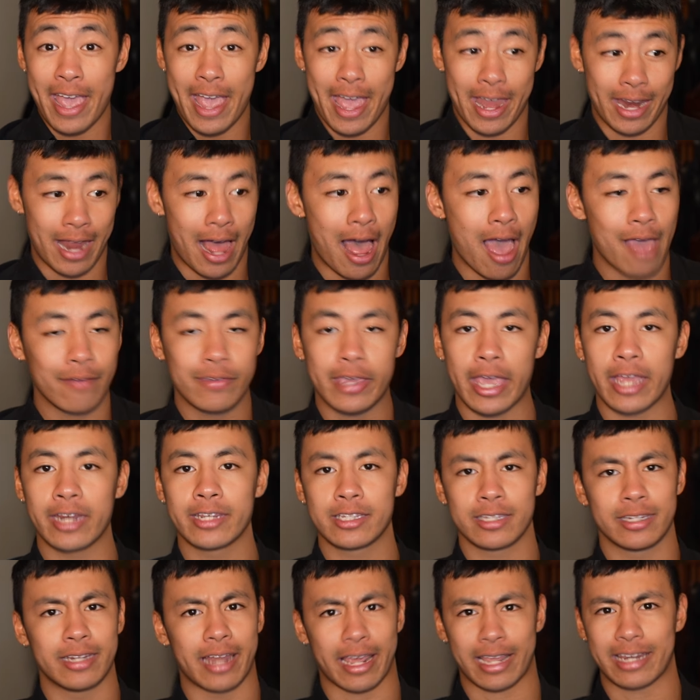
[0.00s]
And I've
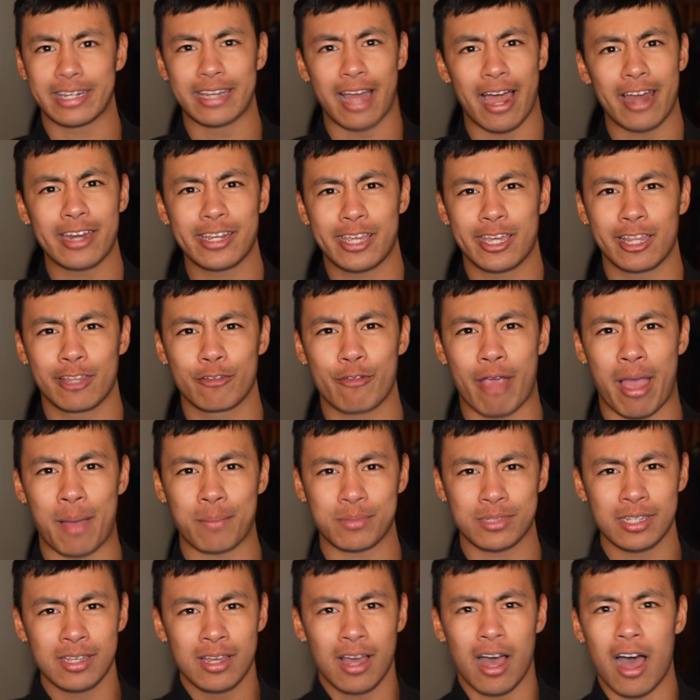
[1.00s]
gained like 9
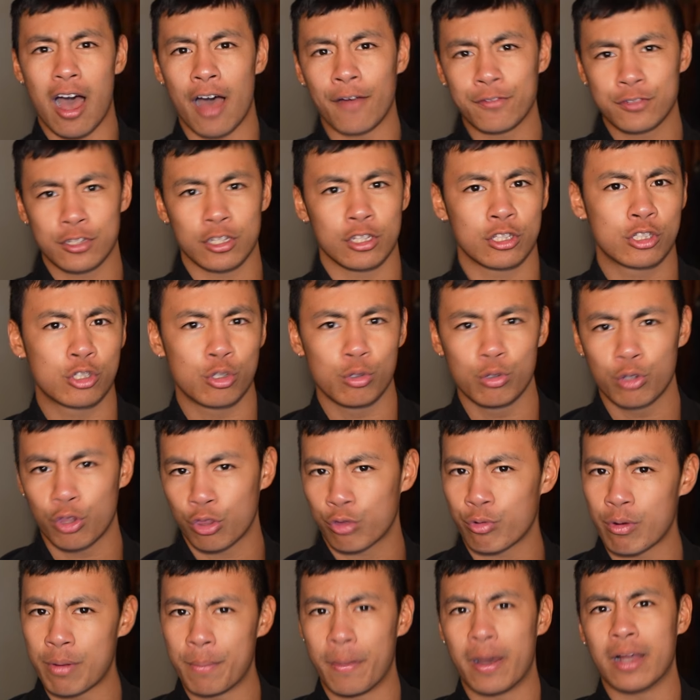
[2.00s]
kilograms after 2 to
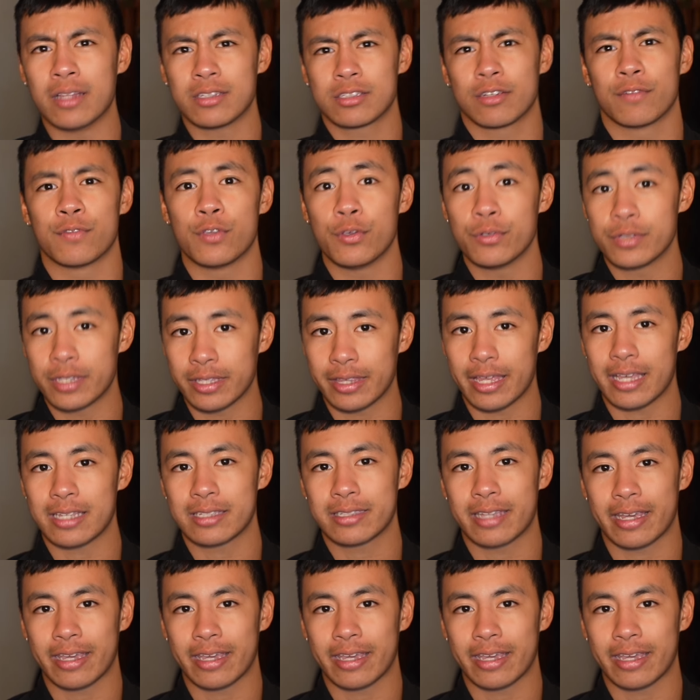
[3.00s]
3 months of using this.